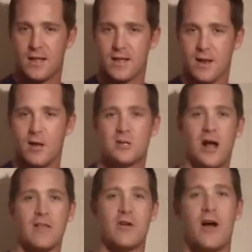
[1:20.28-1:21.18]
Because they're
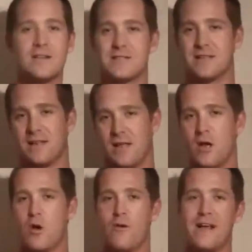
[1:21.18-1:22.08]
out there hustling,
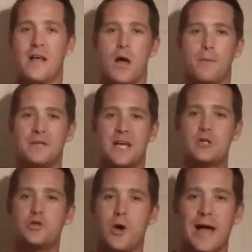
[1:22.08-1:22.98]
right? But they
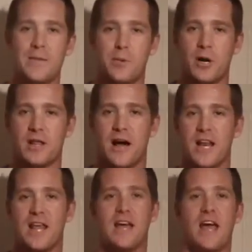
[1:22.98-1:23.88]
tried to put it
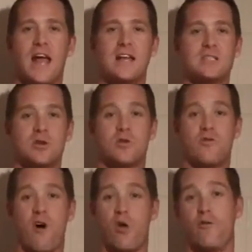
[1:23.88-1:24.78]
on, and this dude's
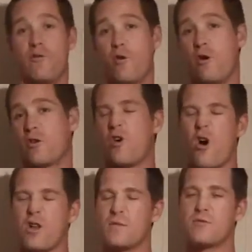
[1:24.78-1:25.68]
falling for it. They're
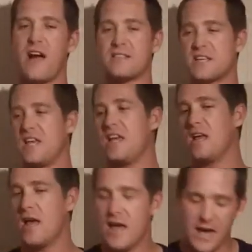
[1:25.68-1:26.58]
calling him Gretzky,
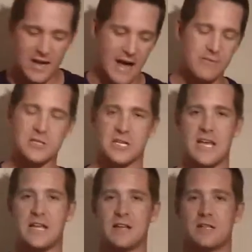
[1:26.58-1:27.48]
and obviously
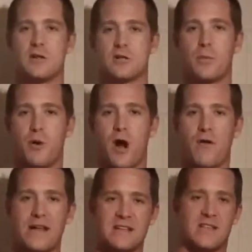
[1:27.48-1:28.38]
he doesn't look the part, right?
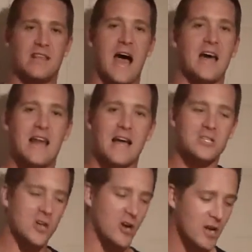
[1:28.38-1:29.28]
He's got the tie-dye
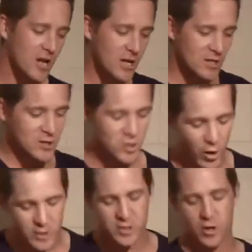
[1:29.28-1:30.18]
shirt, the
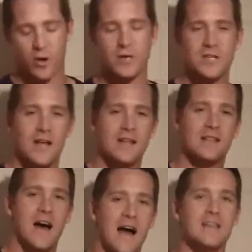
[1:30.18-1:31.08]
short shorts,
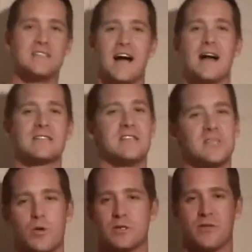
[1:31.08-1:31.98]
the high socks, and he's
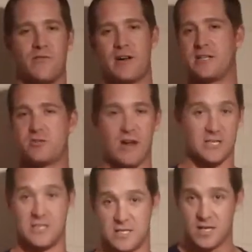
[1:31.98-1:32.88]
doing some funny
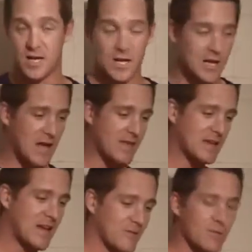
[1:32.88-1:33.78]
stretches. And they
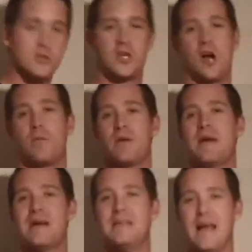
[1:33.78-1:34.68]
give him the chump.
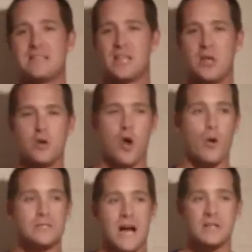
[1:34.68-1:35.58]
Next thing you know,
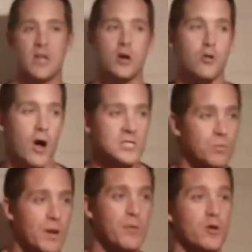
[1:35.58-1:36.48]
he's out there crossing
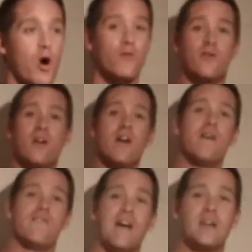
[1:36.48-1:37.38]
people over,
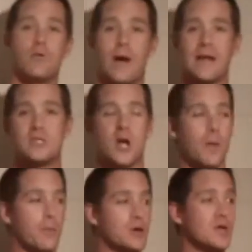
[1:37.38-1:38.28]
fadeaway
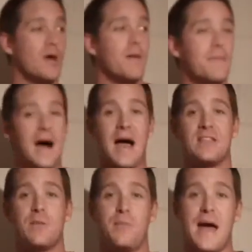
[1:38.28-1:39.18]
jumpers, behind
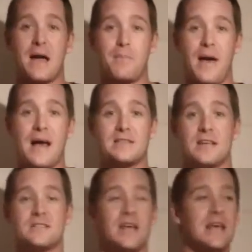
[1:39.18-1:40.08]
the back
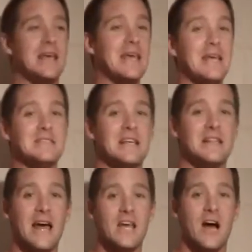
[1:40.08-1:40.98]
passes, easy
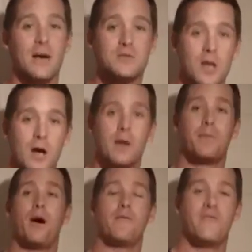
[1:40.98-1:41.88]
layups,
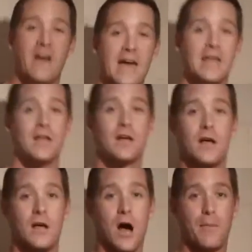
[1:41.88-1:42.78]
pump fake,
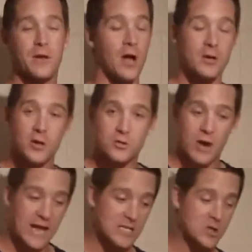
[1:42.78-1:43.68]
up and unders,
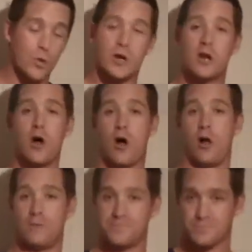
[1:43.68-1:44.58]
right? He's doing it all.